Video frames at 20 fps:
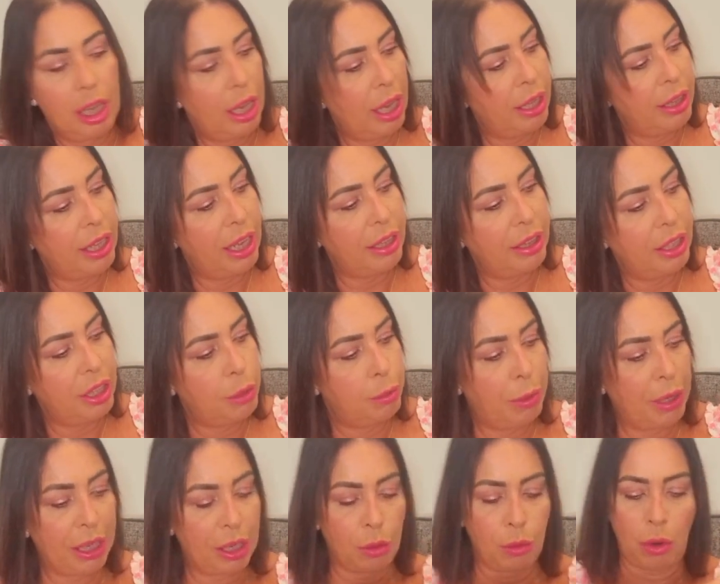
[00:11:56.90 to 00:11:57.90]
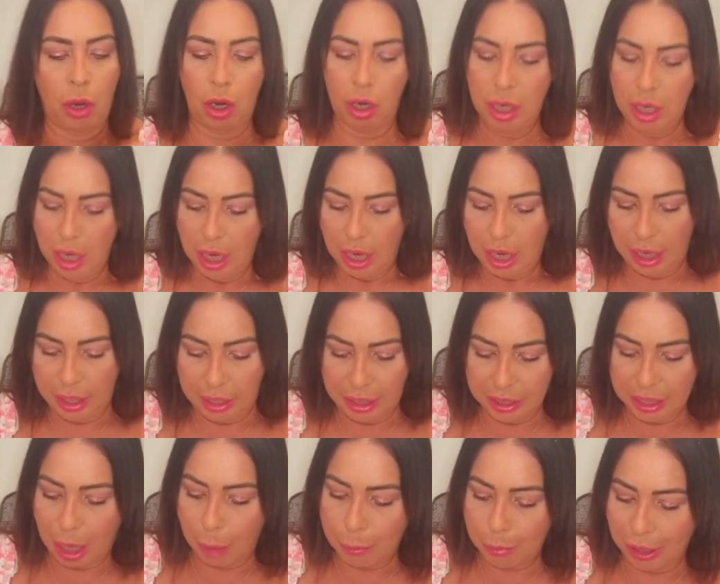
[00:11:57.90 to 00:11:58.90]
and then this bigger one. And
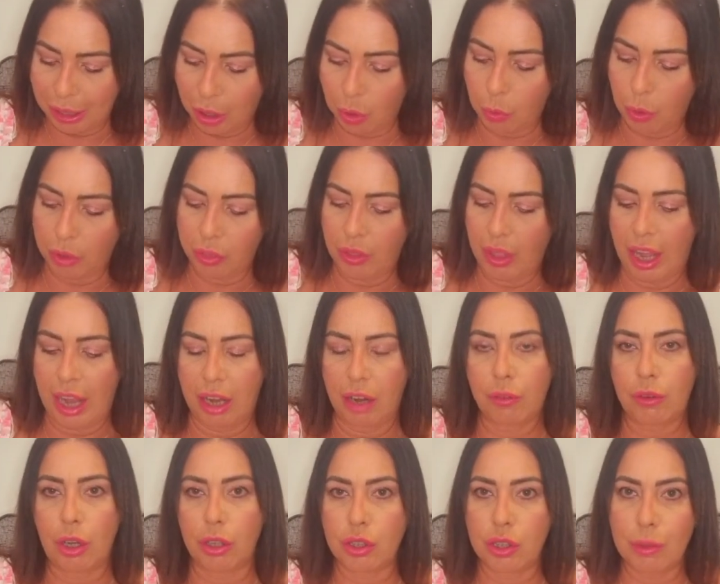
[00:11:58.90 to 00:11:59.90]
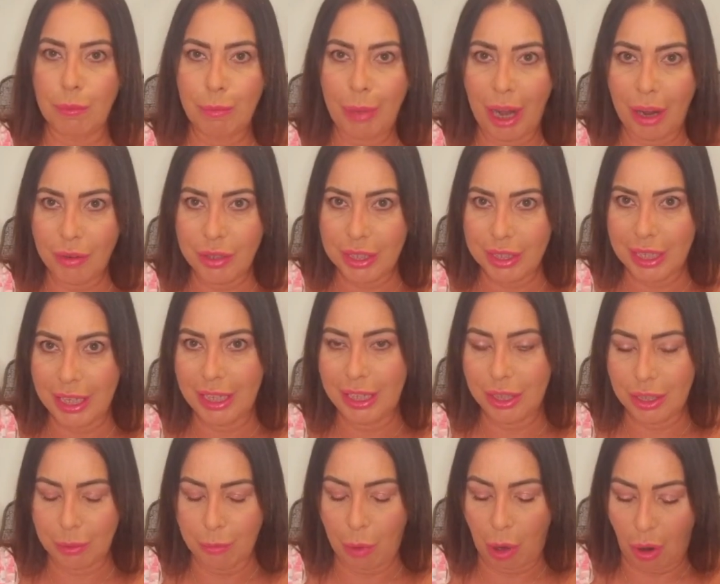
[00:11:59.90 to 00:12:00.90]
in that bigger one there, I've got some
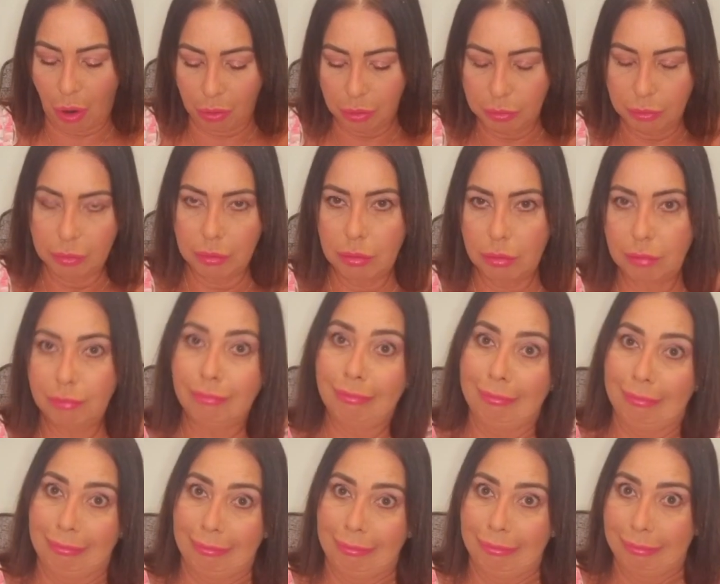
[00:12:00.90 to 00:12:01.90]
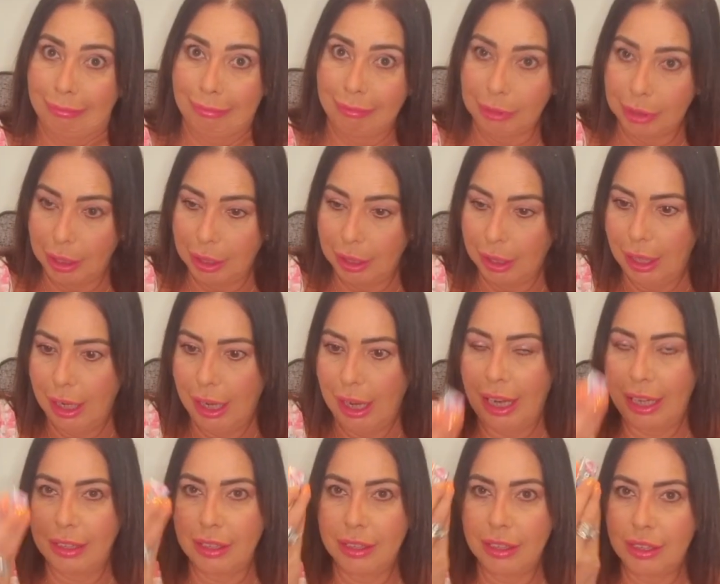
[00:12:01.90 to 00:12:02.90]
paracetamol
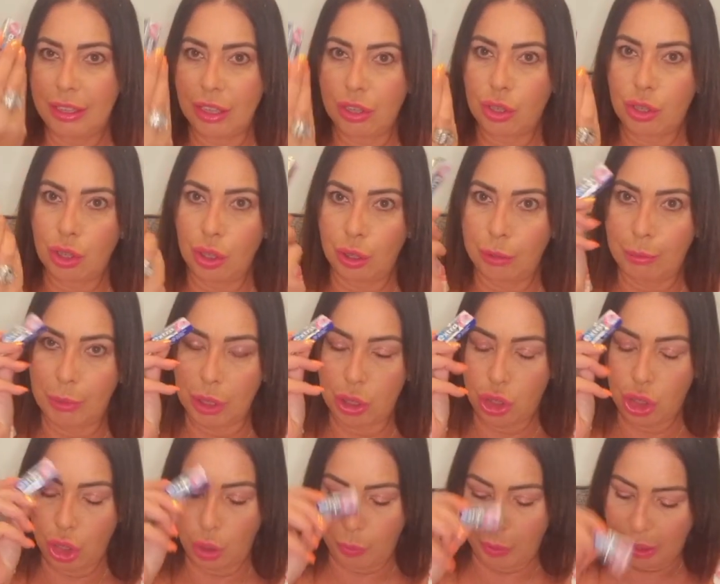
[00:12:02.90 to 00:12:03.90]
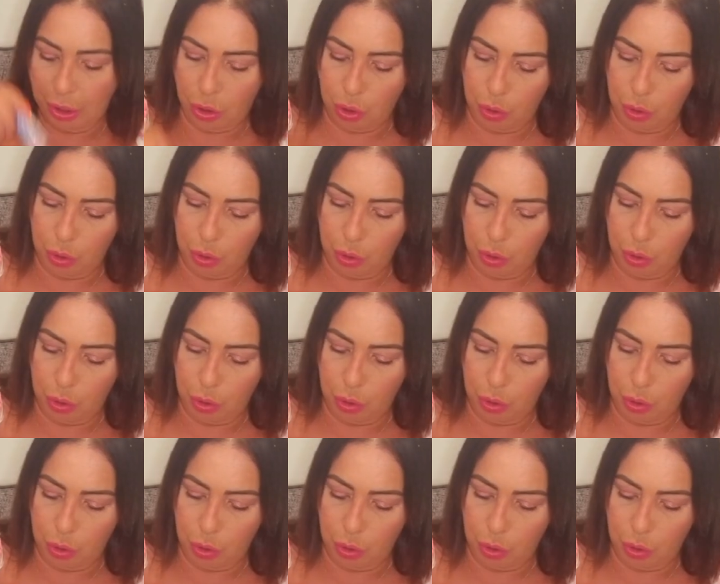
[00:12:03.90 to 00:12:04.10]
and some chewing